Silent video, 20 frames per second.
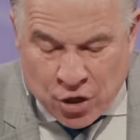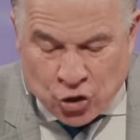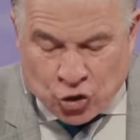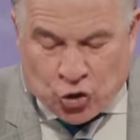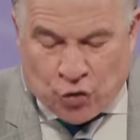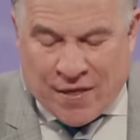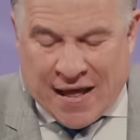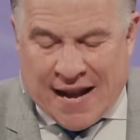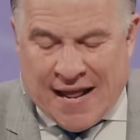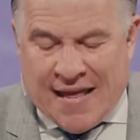
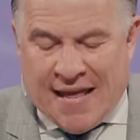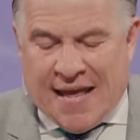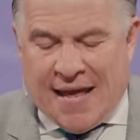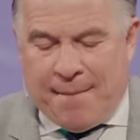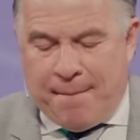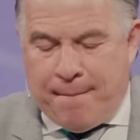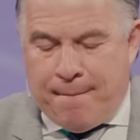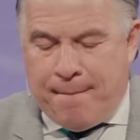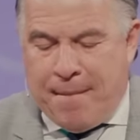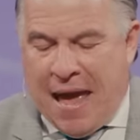so that
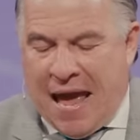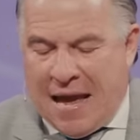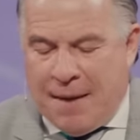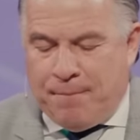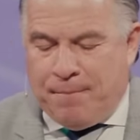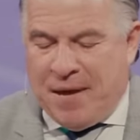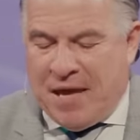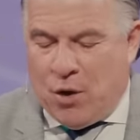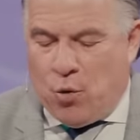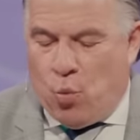it may
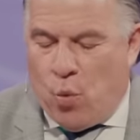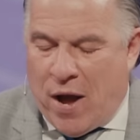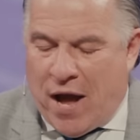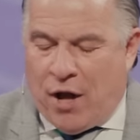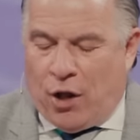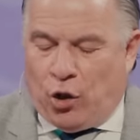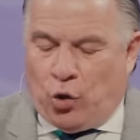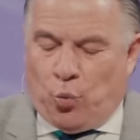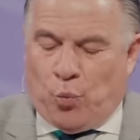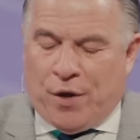be
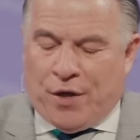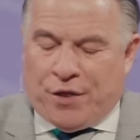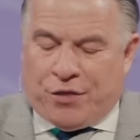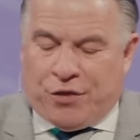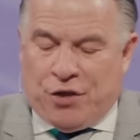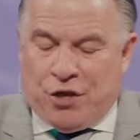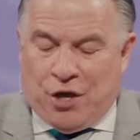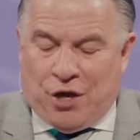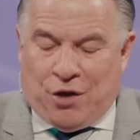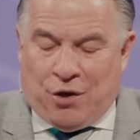well
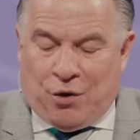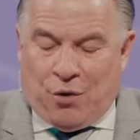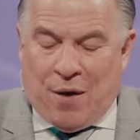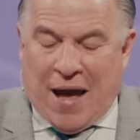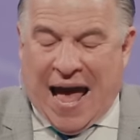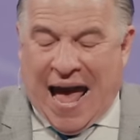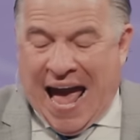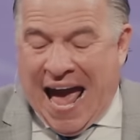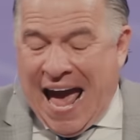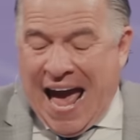with
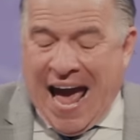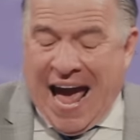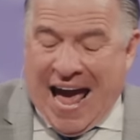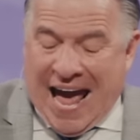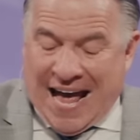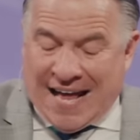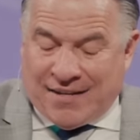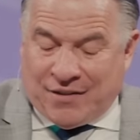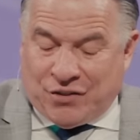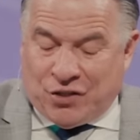you
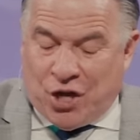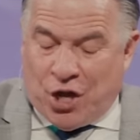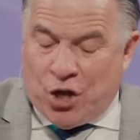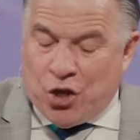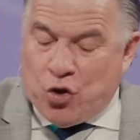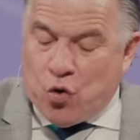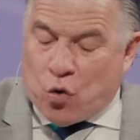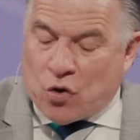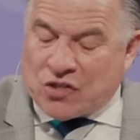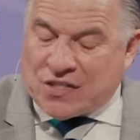and
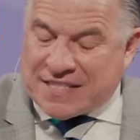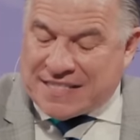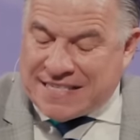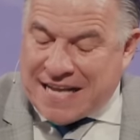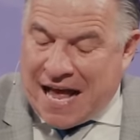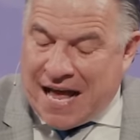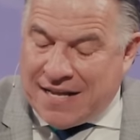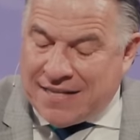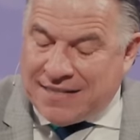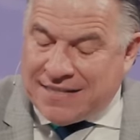your
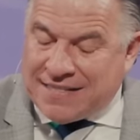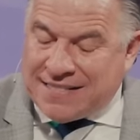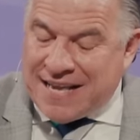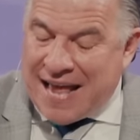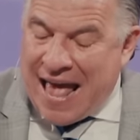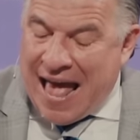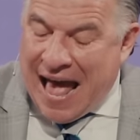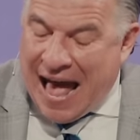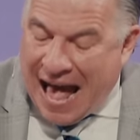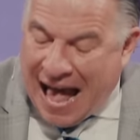sons
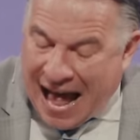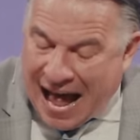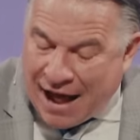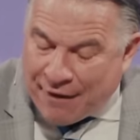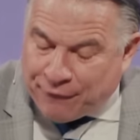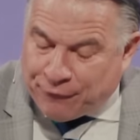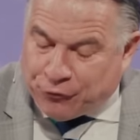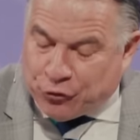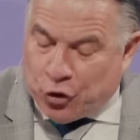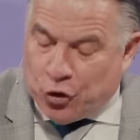
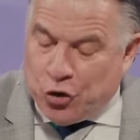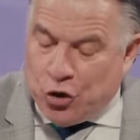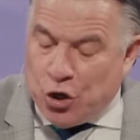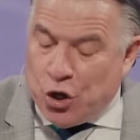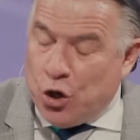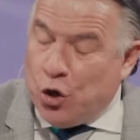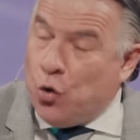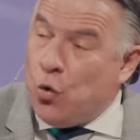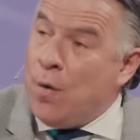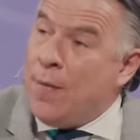after
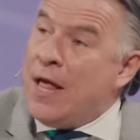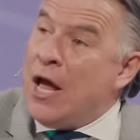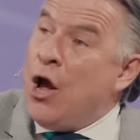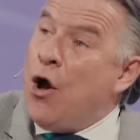you